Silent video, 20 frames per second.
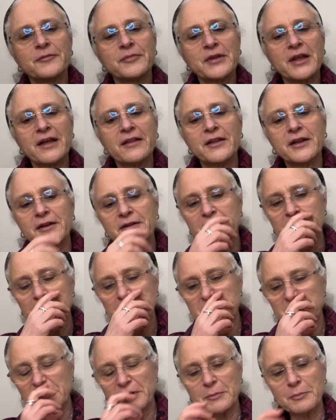And then it
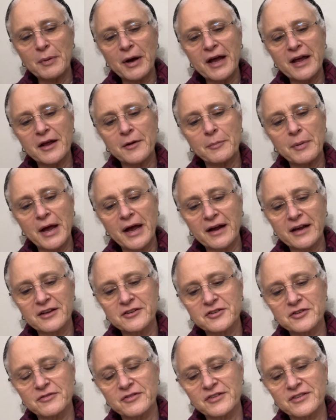says you can buy a
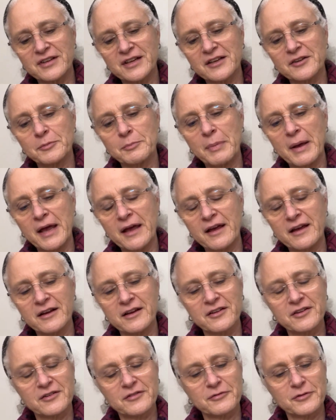package of 6
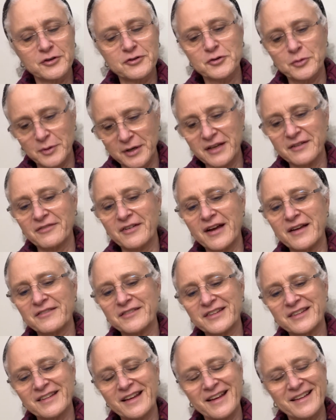pegs for 25
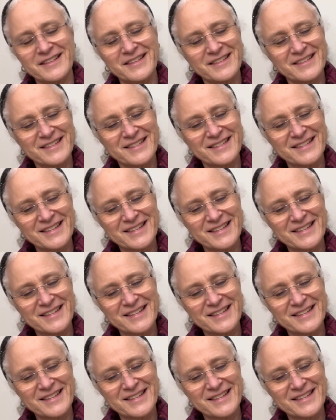cents.